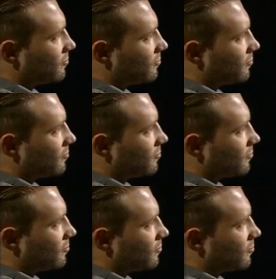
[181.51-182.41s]

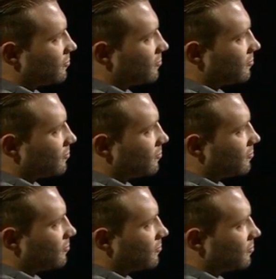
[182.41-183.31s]

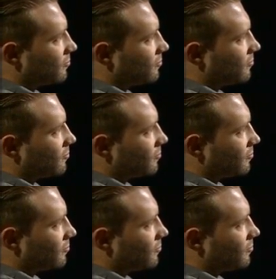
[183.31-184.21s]

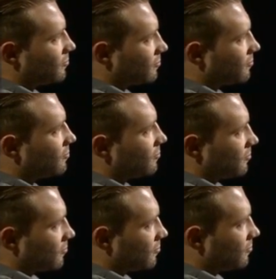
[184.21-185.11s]

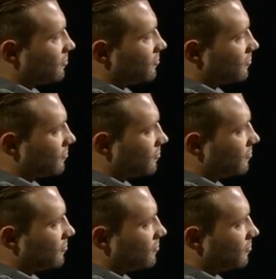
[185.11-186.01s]

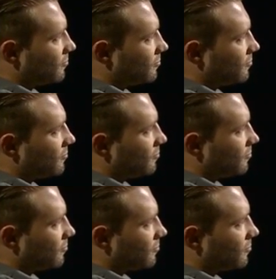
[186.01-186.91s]

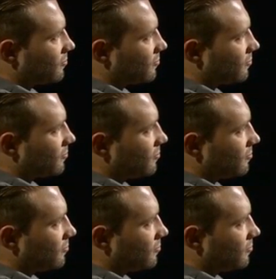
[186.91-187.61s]
No words are spoken by the person on screen.